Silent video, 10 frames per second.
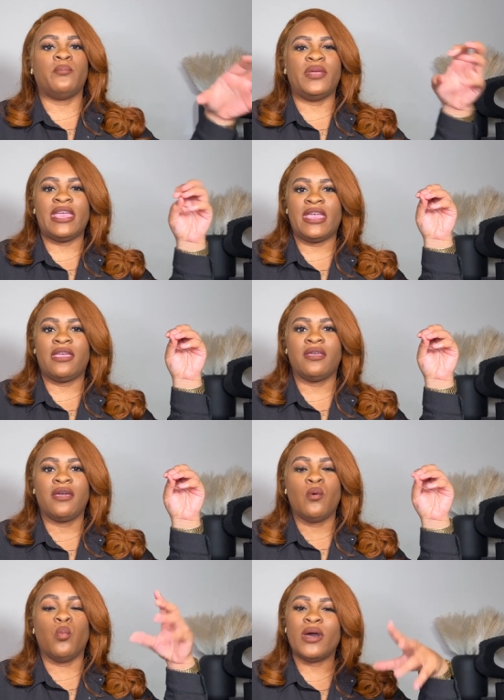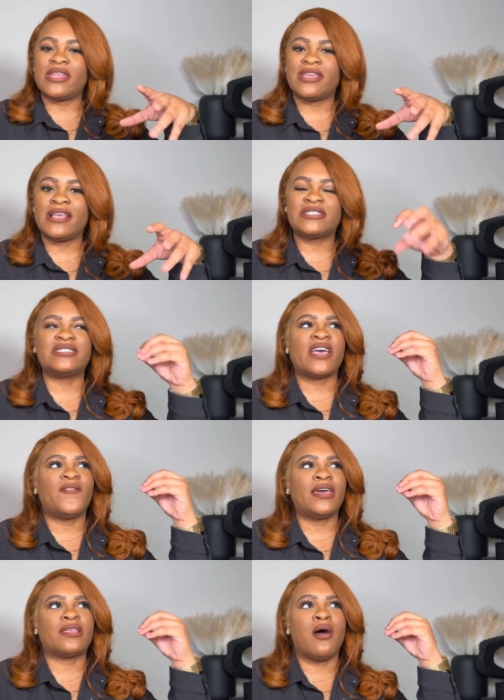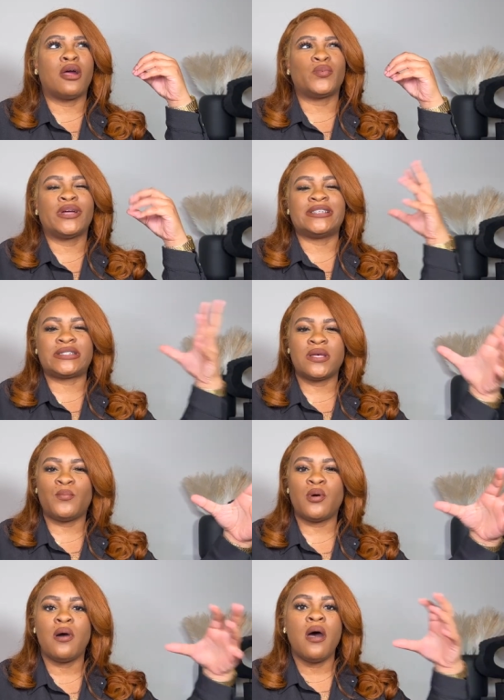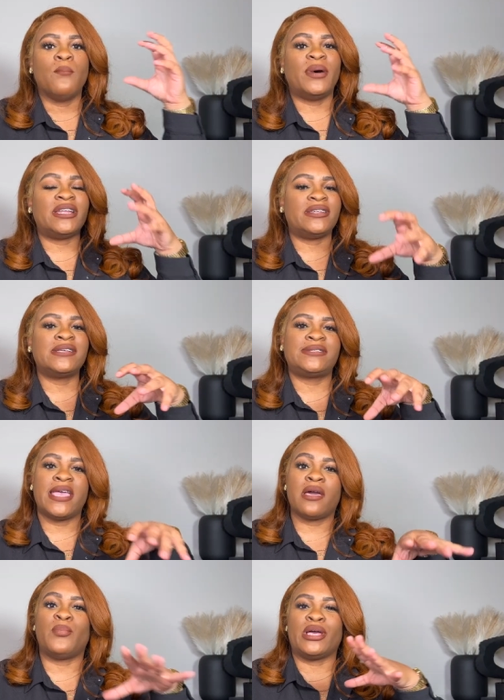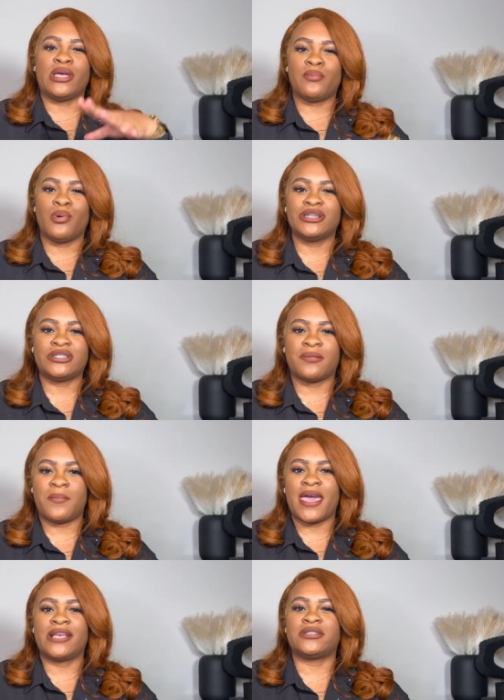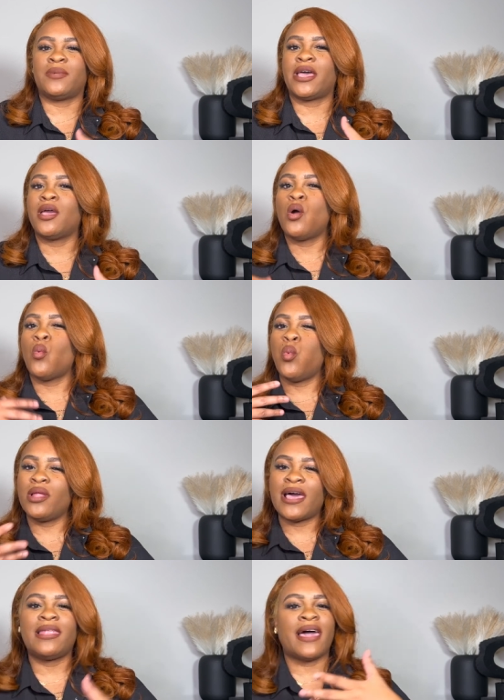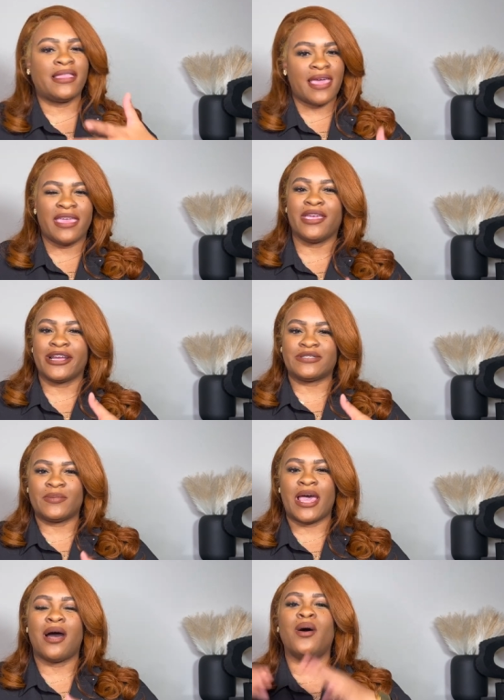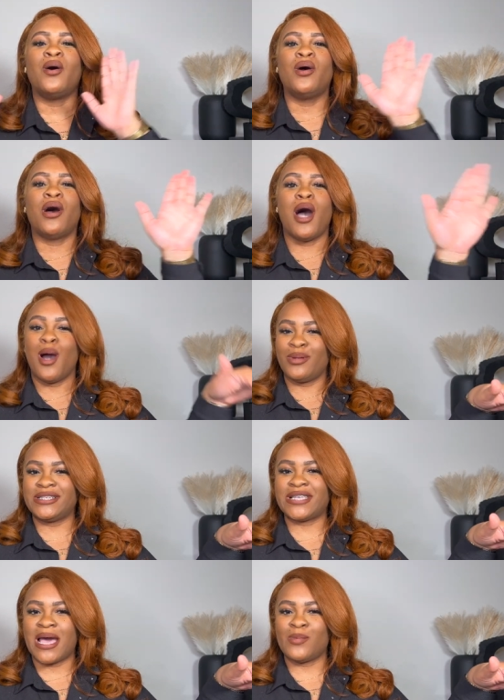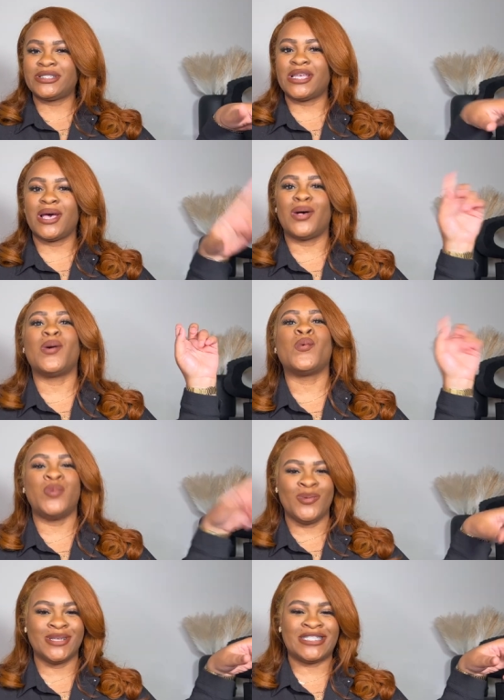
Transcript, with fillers: being what it is, because I feel like the hardware is simple, but it does take up a good portion of the bag. So I'm like, will I like that years from now? Only time will tell. We will